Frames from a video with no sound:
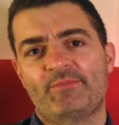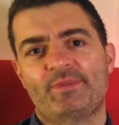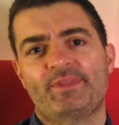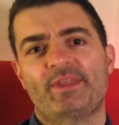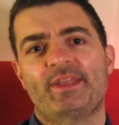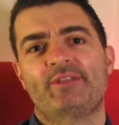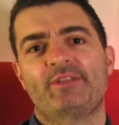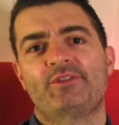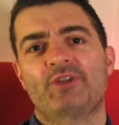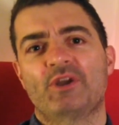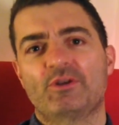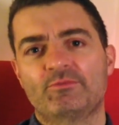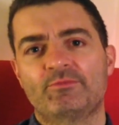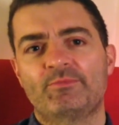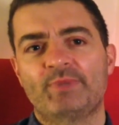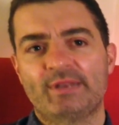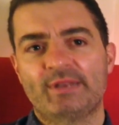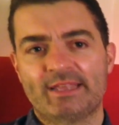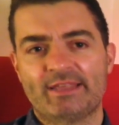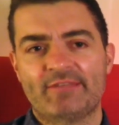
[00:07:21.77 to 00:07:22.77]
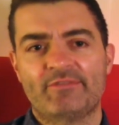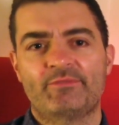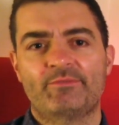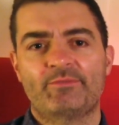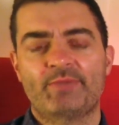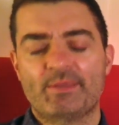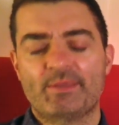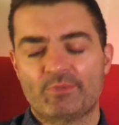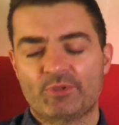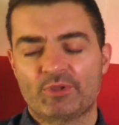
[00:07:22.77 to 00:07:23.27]
but they don't believe
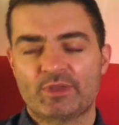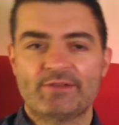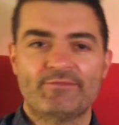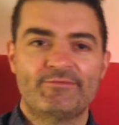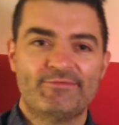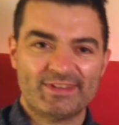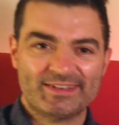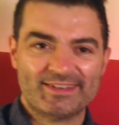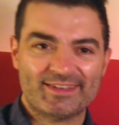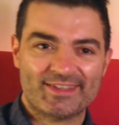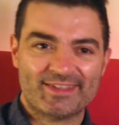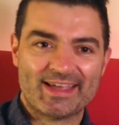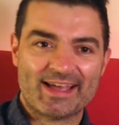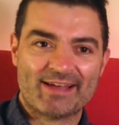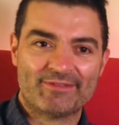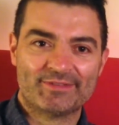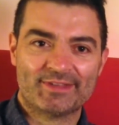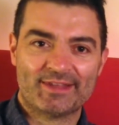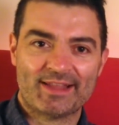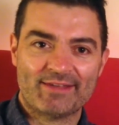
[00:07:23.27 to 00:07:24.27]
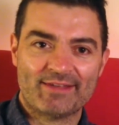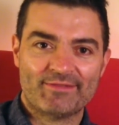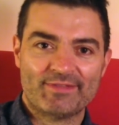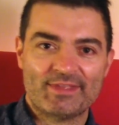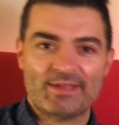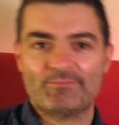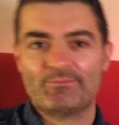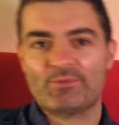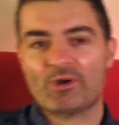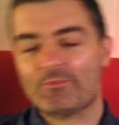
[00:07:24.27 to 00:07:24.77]
people can visit the afterlife and
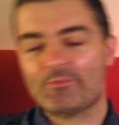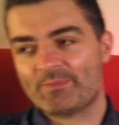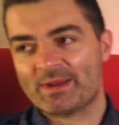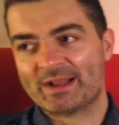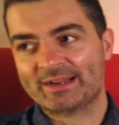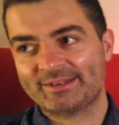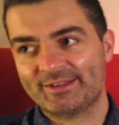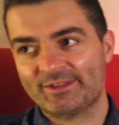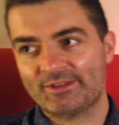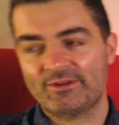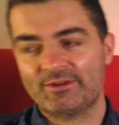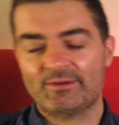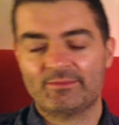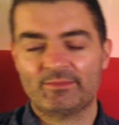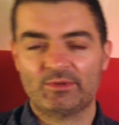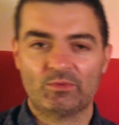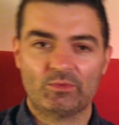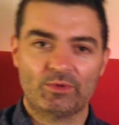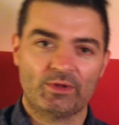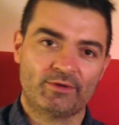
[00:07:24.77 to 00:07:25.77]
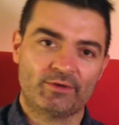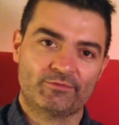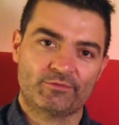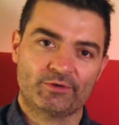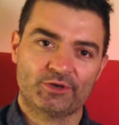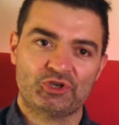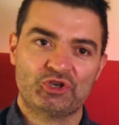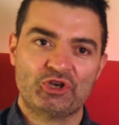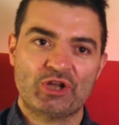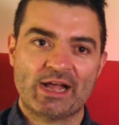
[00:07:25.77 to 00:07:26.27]
then pop back to the normal world
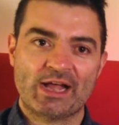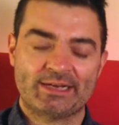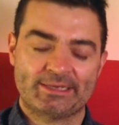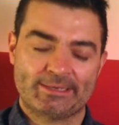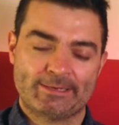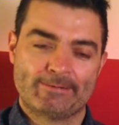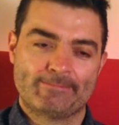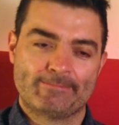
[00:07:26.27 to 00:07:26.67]
for a chat.